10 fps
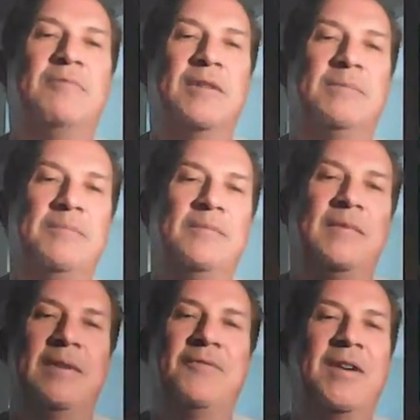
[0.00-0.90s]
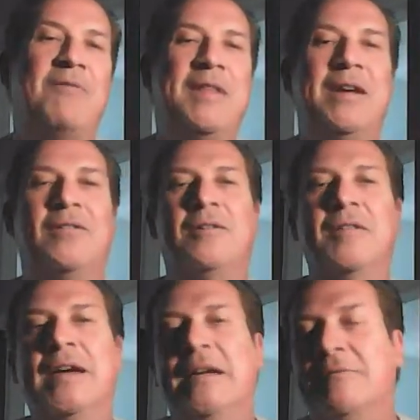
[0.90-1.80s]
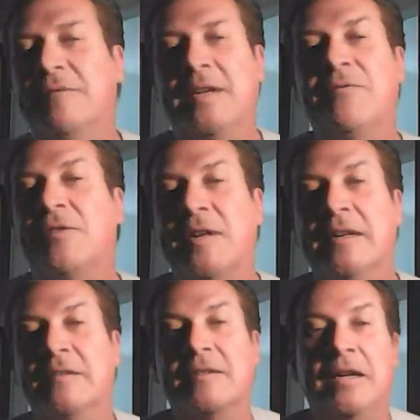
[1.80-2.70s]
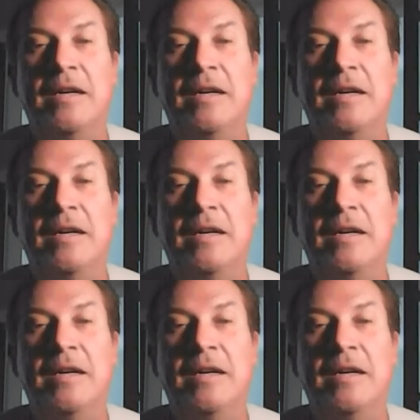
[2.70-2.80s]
where I forgot what they call that, whatever it is.